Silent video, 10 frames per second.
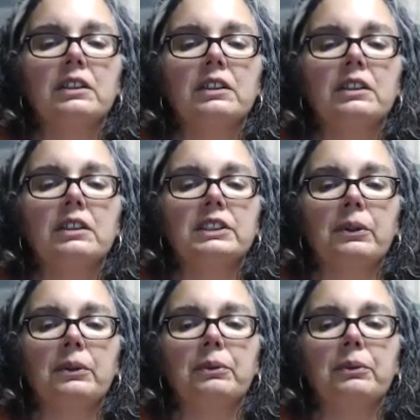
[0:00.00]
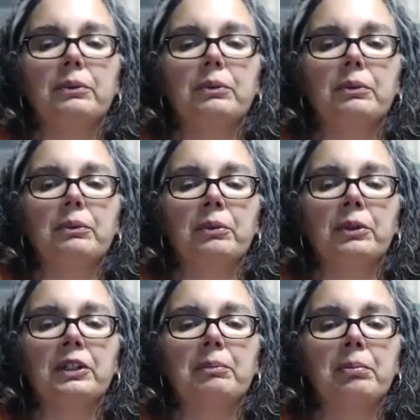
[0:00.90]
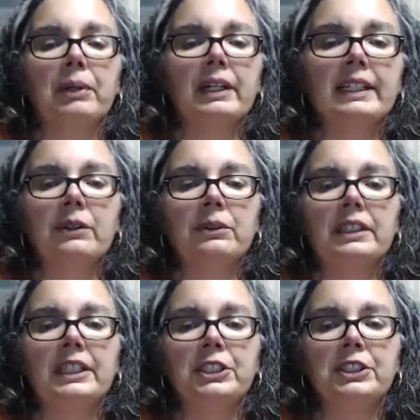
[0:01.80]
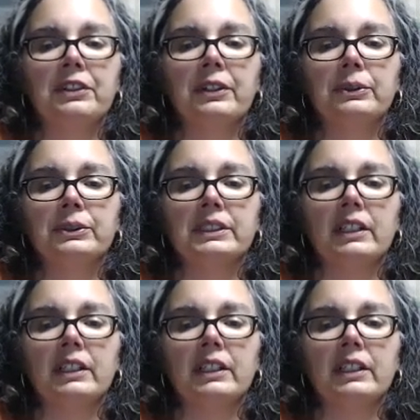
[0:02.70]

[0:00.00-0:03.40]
So we're going to break down each of those